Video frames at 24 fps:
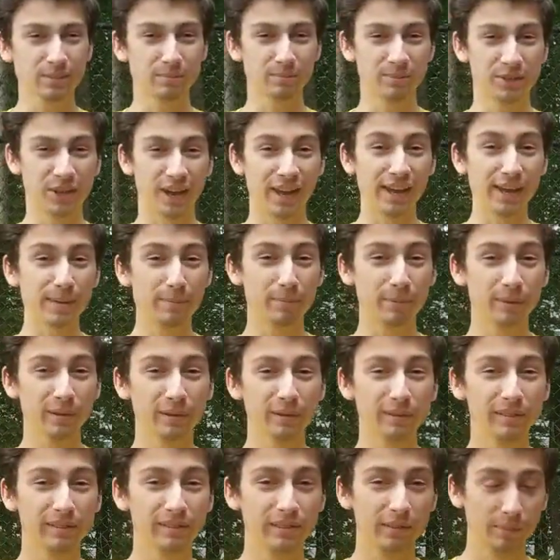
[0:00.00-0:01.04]
some tape,
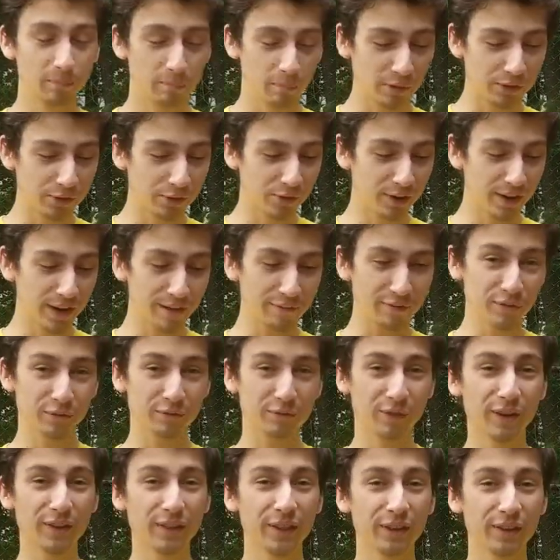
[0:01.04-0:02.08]
but you're gonna have to
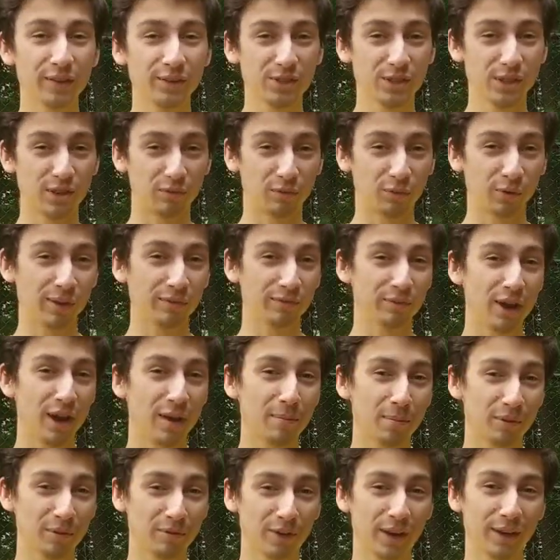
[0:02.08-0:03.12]
find that yourself. We have
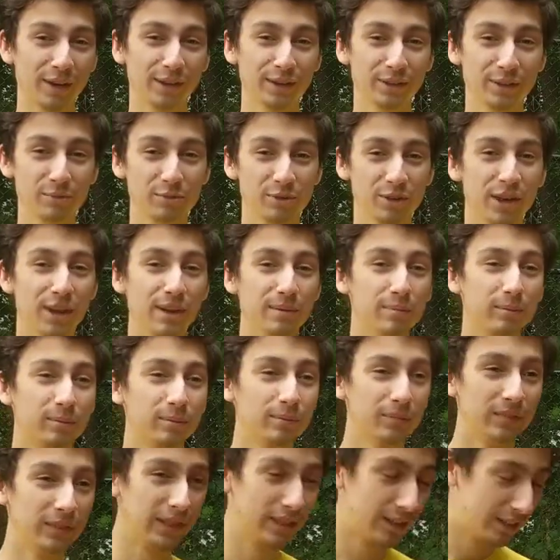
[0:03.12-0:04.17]
not provided you tape.
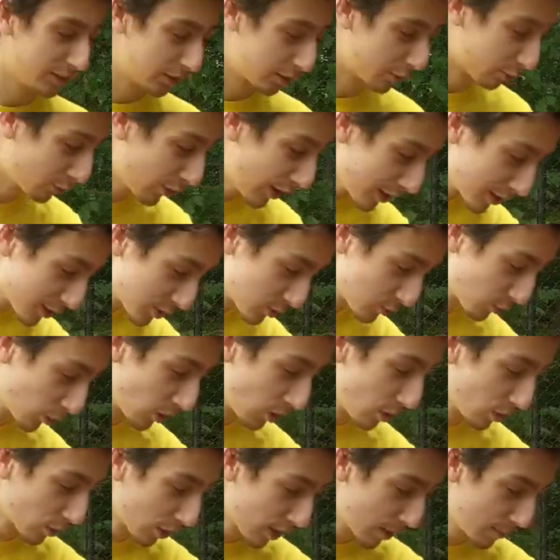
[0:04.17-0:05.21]
The rest will
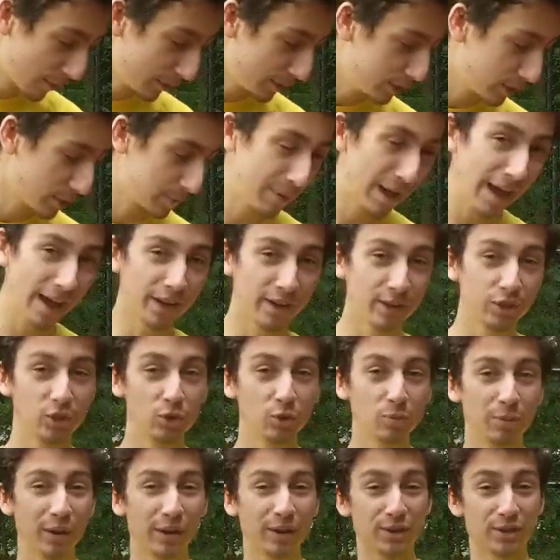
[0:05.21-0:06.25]
all come in the package
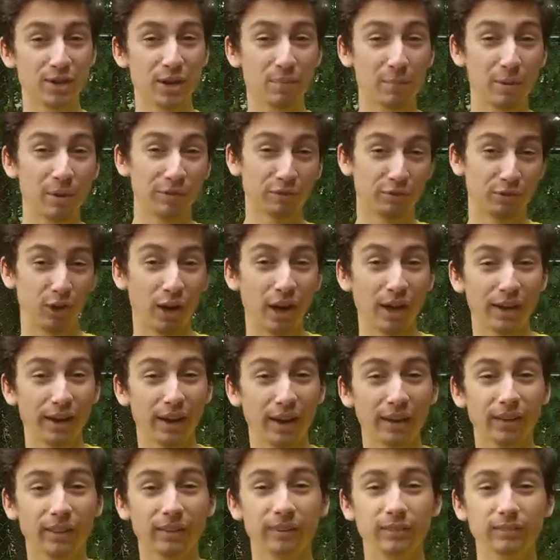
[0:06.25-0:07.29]
you picked up on
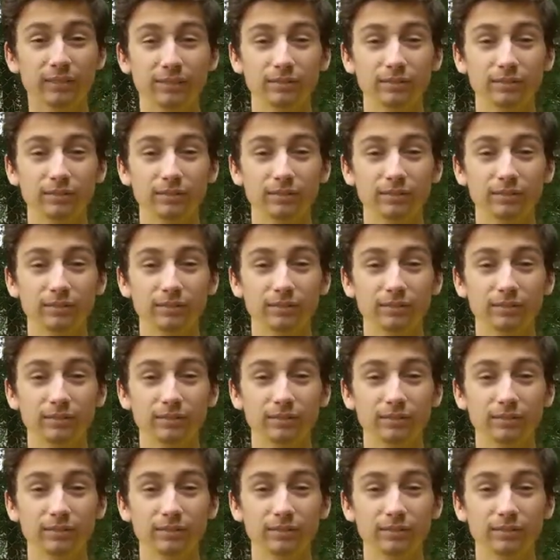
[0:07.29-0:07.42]
Friday.